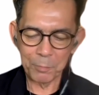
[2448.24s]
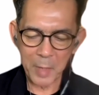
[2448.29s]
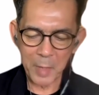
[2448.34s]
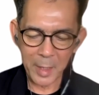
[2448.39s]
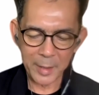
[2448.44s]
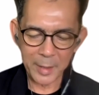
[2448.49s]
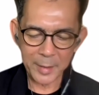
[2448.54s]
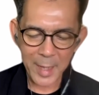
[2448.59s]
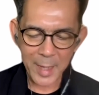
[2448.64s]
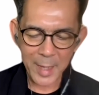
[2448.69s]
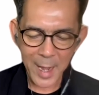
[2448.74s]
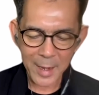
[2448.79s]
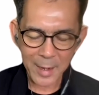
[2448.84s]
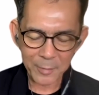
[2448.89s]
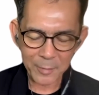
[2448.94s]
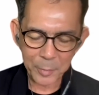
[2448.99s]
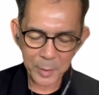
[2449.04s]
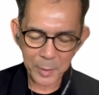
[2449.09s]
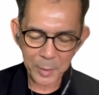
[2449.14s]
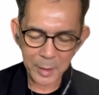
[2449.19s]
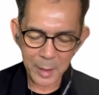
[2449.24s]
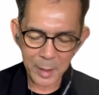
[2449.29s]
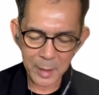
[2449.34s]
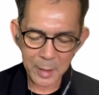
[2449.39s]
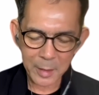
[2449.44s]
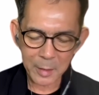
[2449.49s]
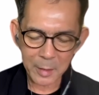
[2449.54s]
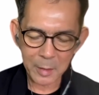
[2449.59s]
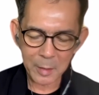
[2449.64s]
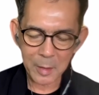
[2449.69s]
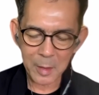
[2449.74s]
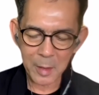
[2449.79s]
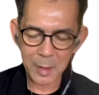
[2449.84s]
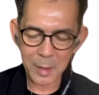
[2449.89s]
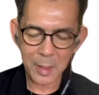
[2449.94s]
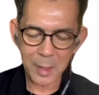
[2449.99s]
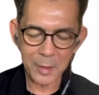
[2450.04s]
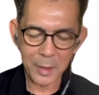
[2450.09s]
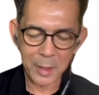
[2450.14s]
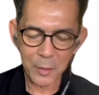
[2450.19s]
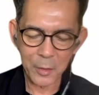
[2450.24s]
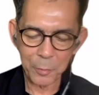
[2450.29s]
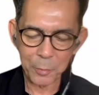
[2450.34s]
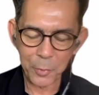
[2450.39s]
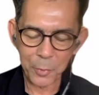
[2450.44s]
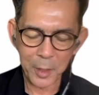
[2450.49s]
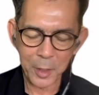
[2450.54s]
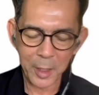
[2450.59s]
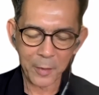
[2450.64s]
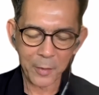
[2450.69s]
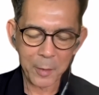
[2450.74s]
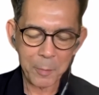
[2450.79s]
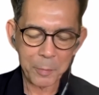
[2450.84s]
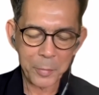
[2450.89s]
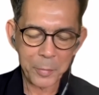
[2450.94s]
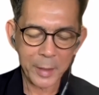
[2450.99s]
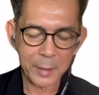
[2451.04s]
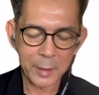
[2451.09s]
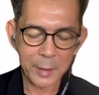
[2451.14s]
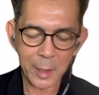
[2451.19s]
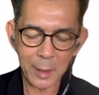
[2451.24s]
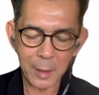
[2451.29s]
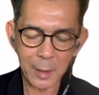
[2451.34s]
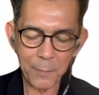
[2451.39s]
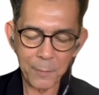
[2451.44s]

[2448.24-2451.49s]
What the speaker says: and I have been in the group together, but